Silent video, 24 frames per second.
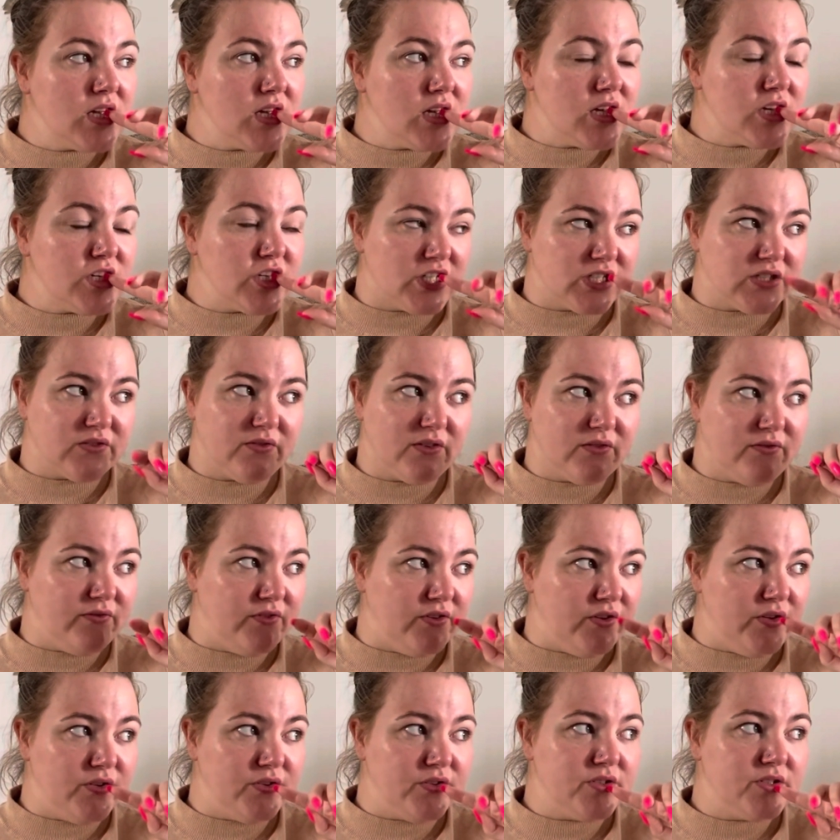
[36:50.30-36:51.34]
just for
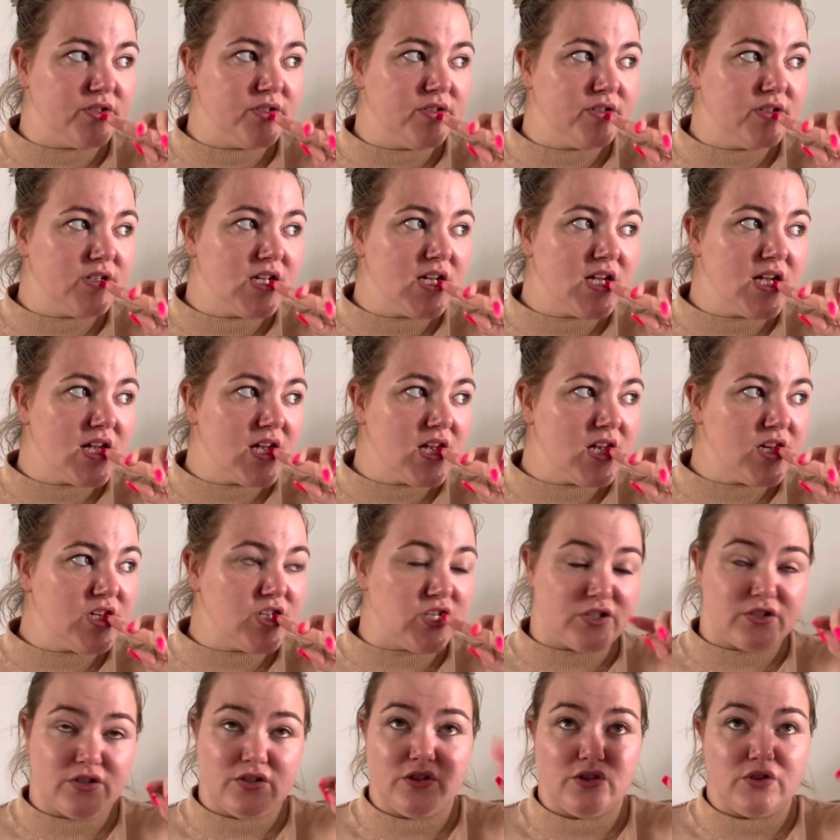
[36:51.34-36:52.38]
food,
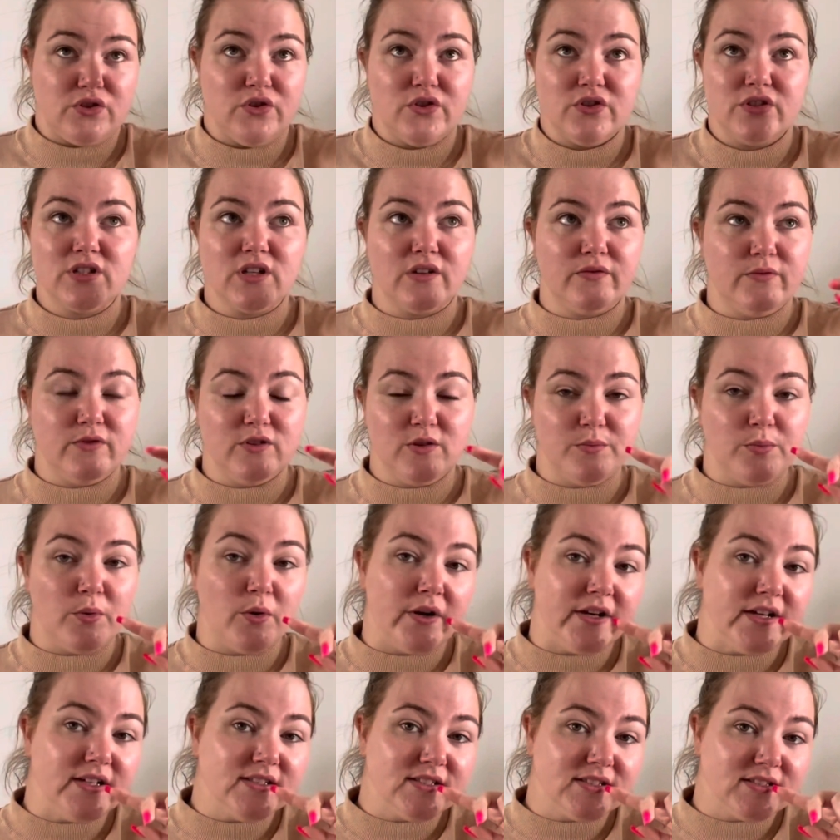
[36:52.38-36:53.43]
just to do stuff for the
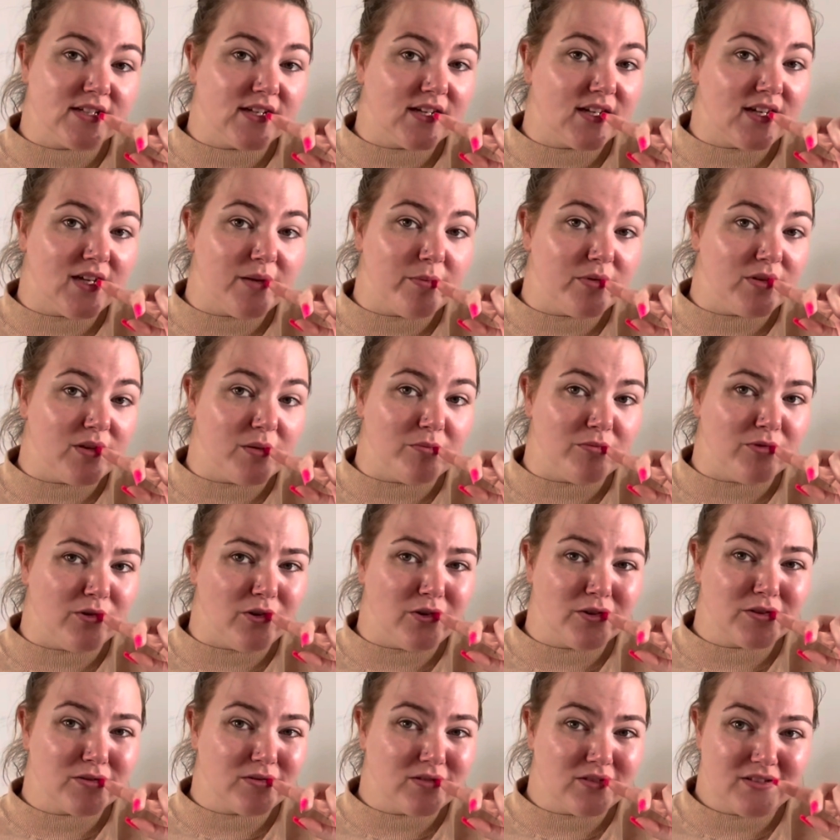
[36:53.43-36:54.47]
boys instead of keeping them
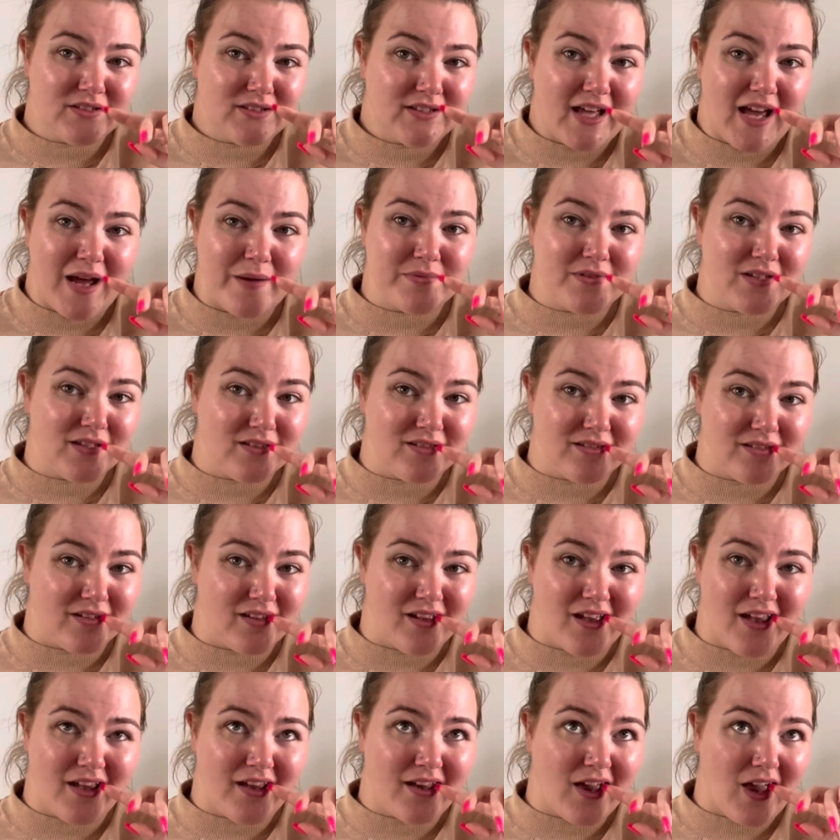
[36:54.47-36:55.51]
kept in the
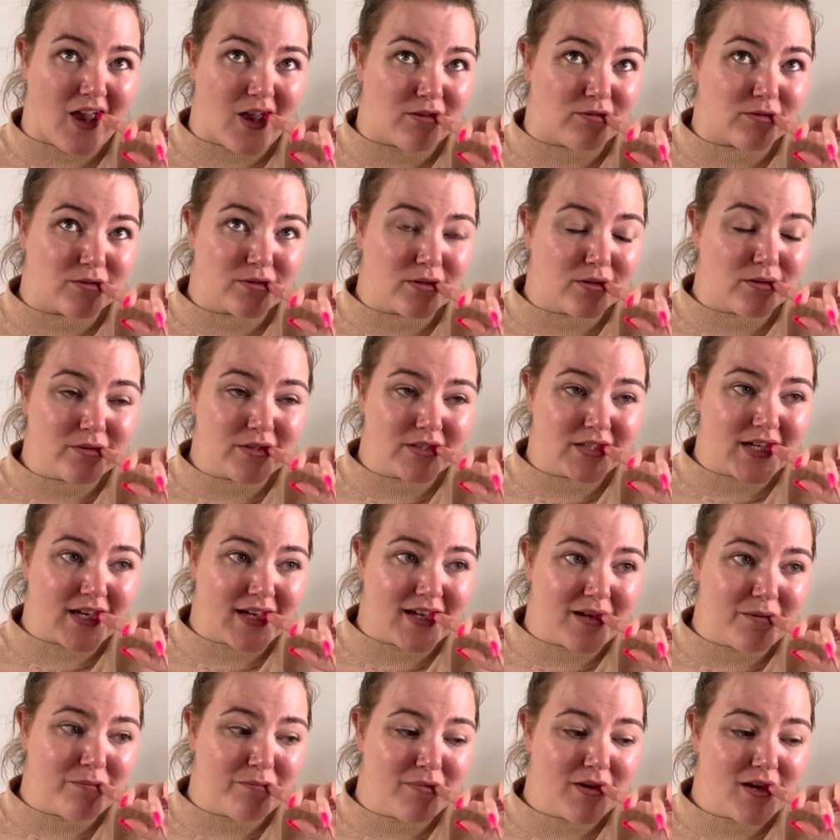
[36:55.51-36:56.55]
house all the
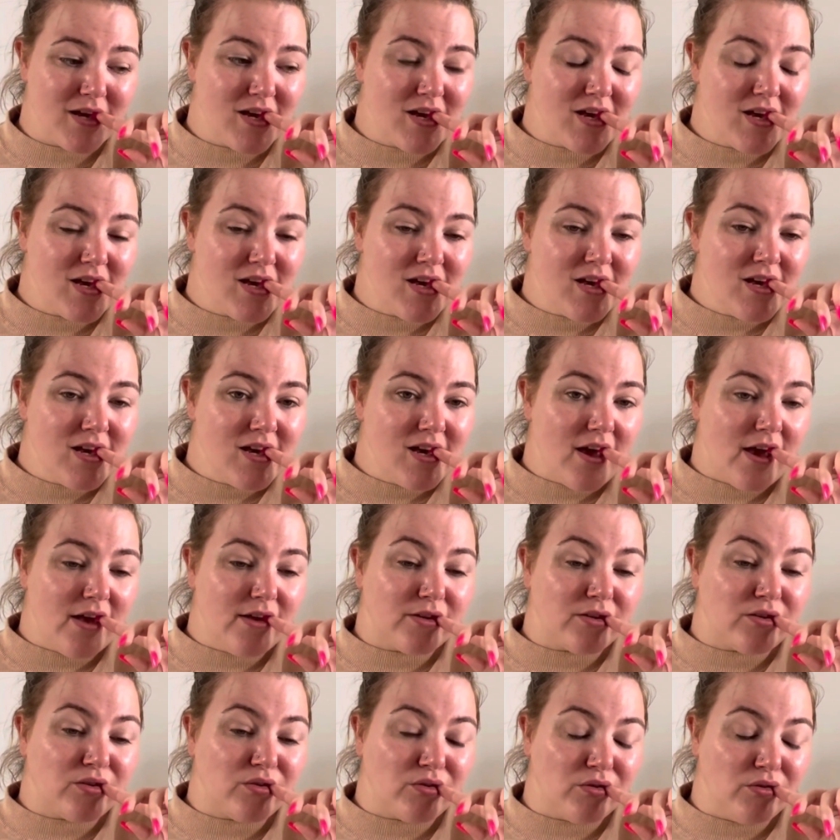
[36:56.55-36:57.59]
time.
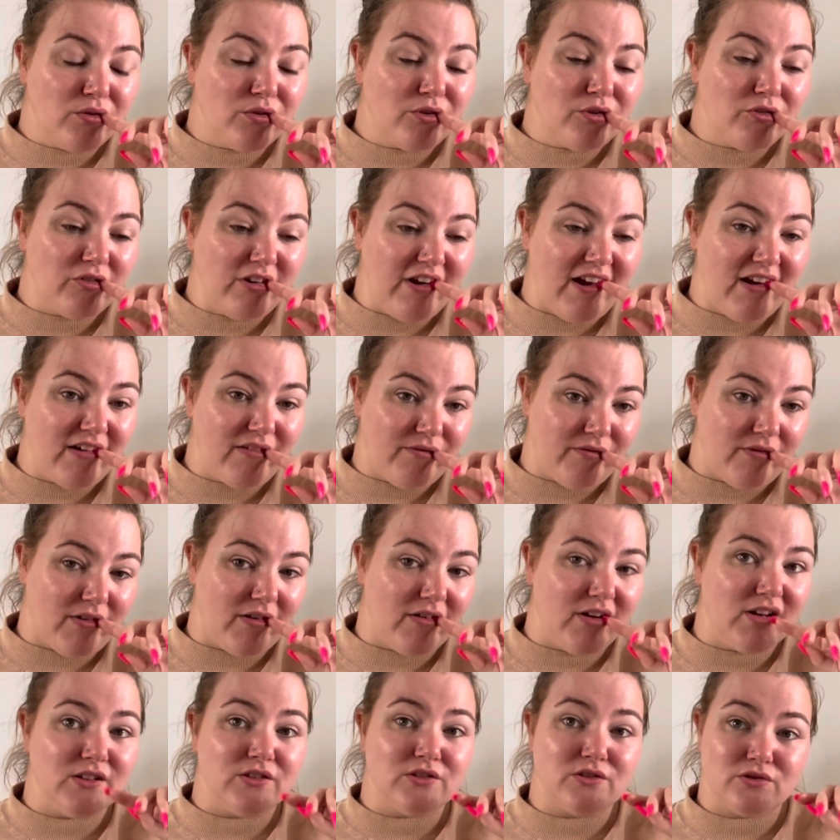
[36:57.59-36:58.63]
It's so stressful
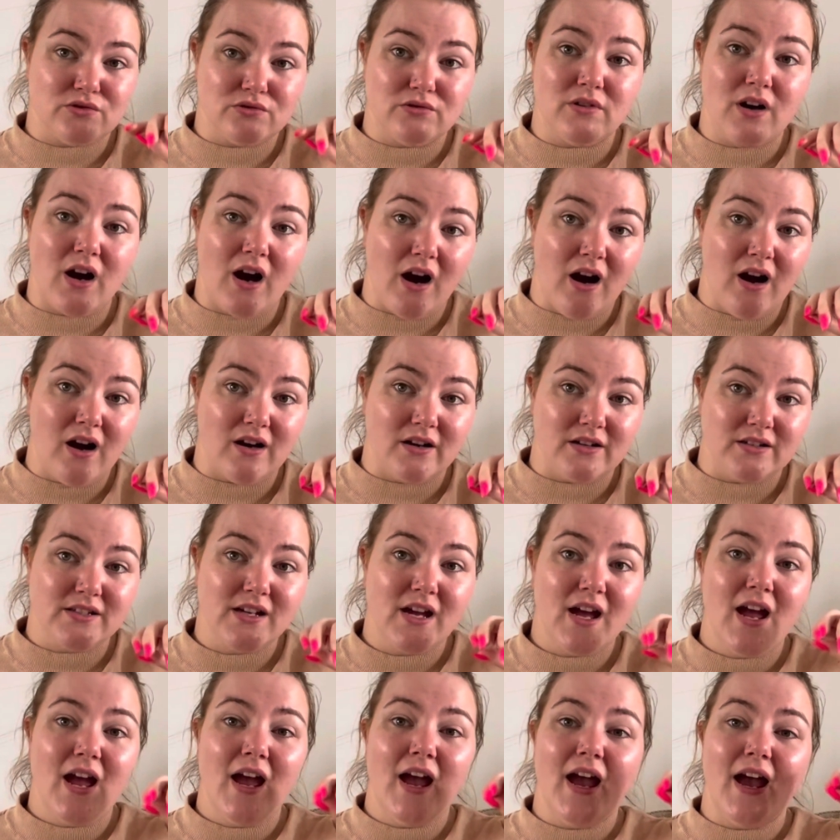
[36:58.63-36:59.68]
and so hard,
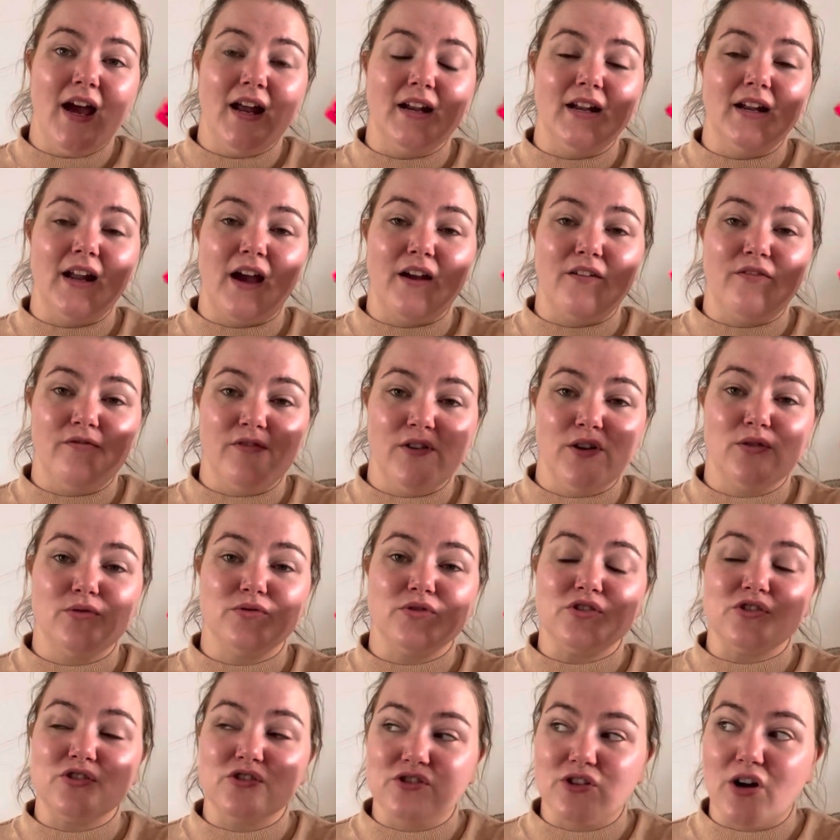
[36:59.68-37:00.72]
and I feel
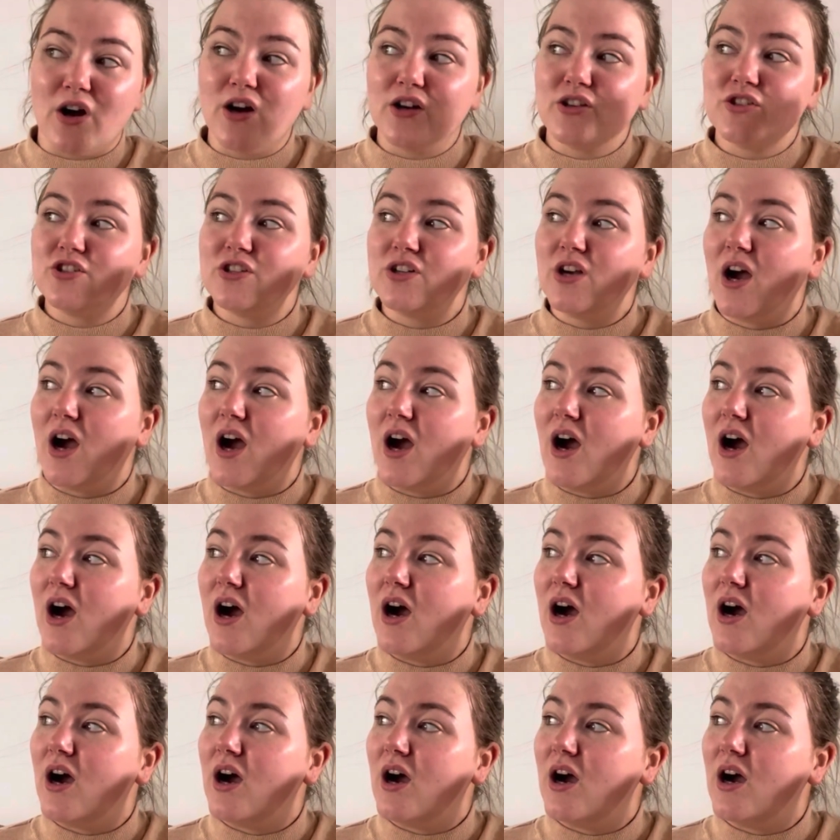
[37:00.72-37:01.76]
such
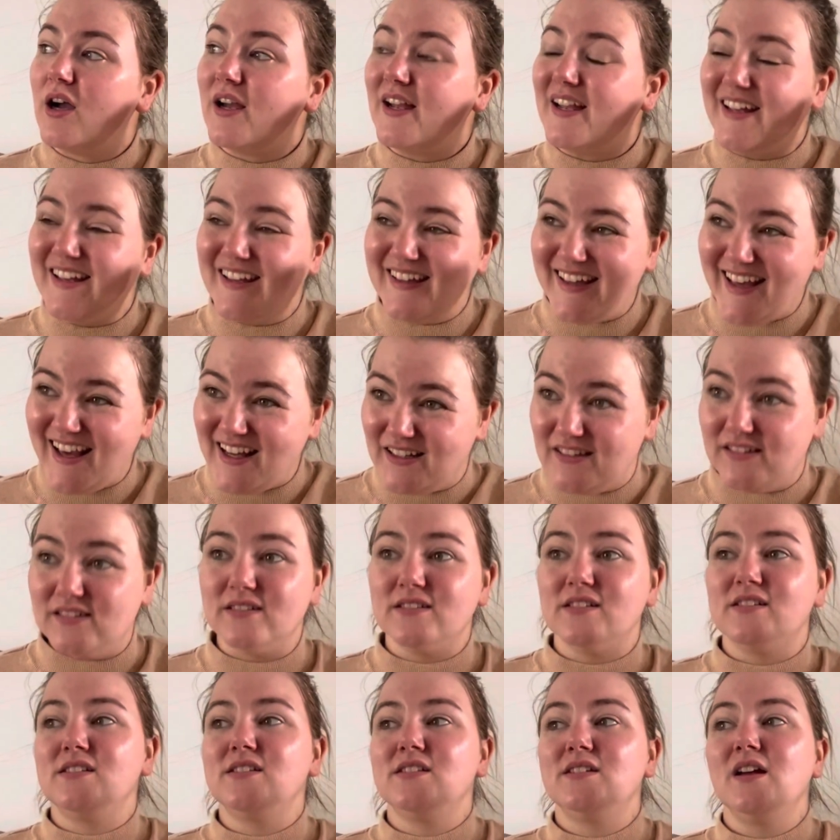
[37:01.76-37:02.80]

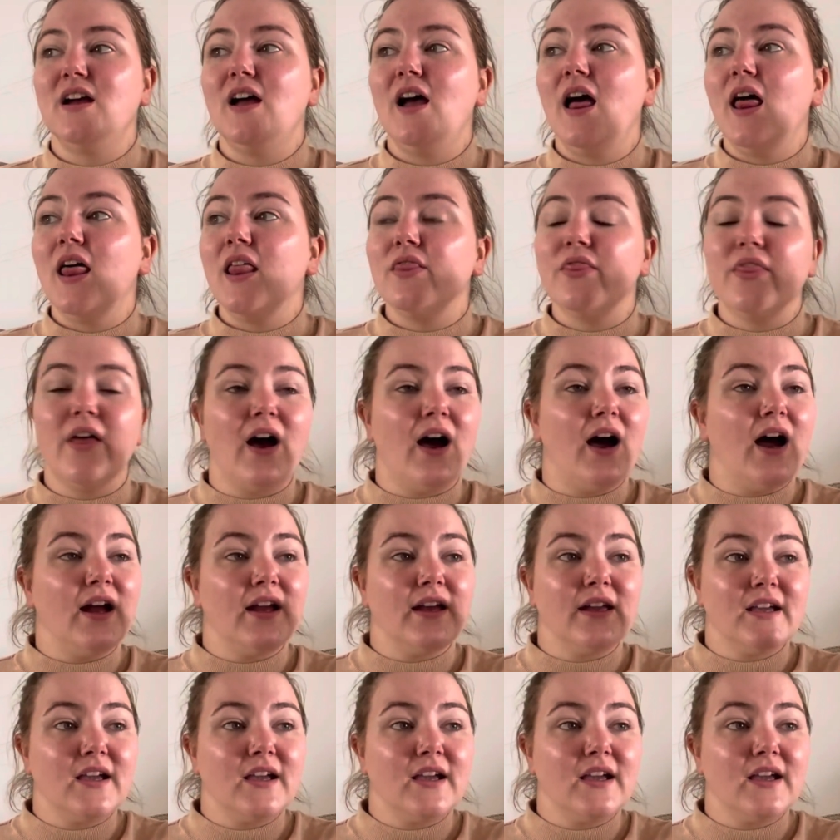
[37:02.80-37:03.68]
guilt that I